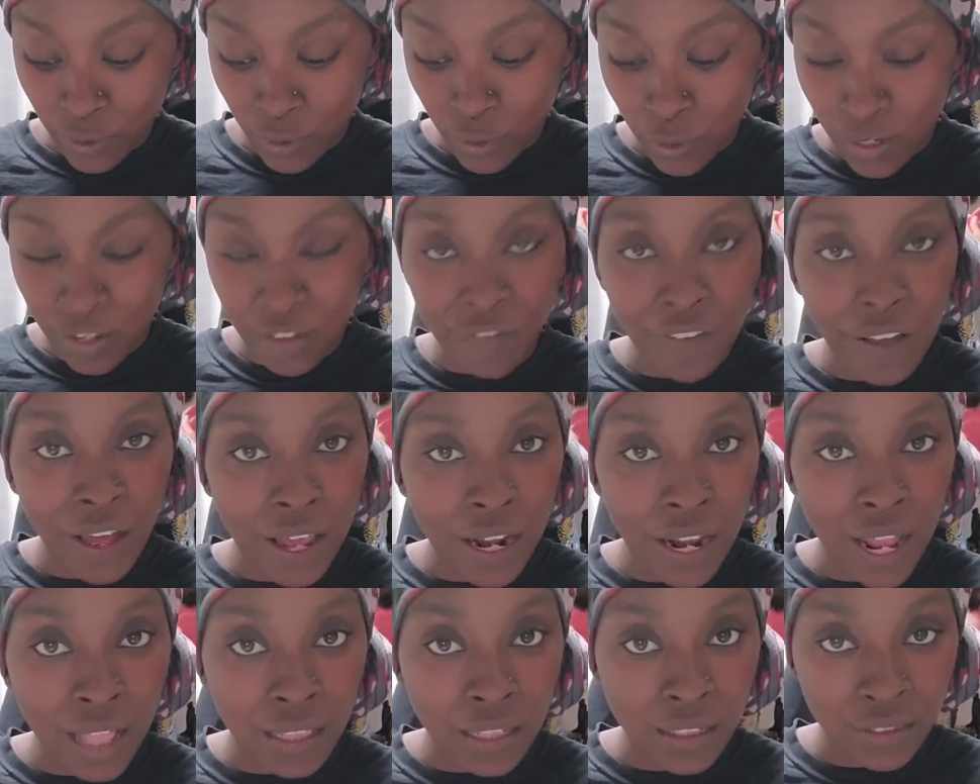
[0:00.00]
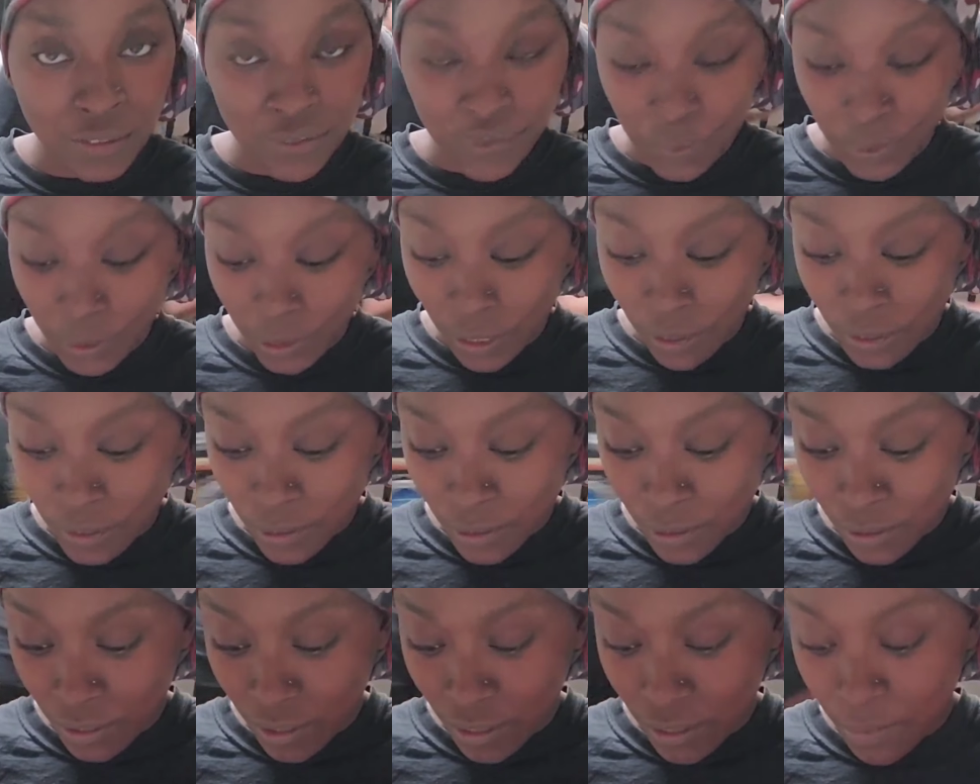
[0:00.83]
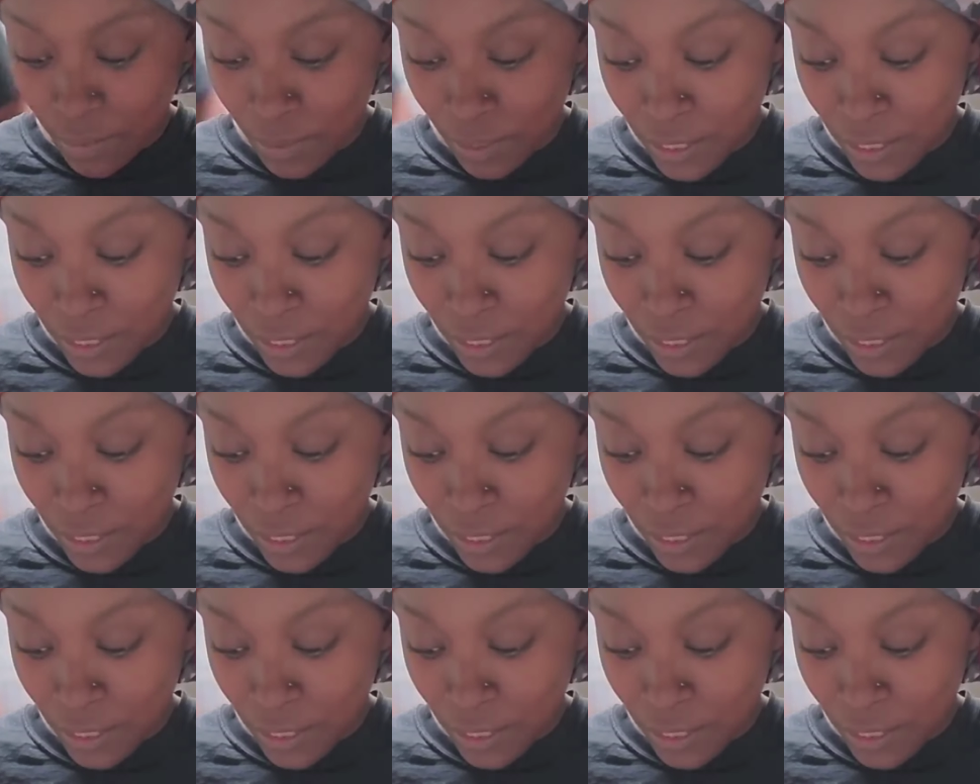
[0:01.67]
$25 for a lip scrub.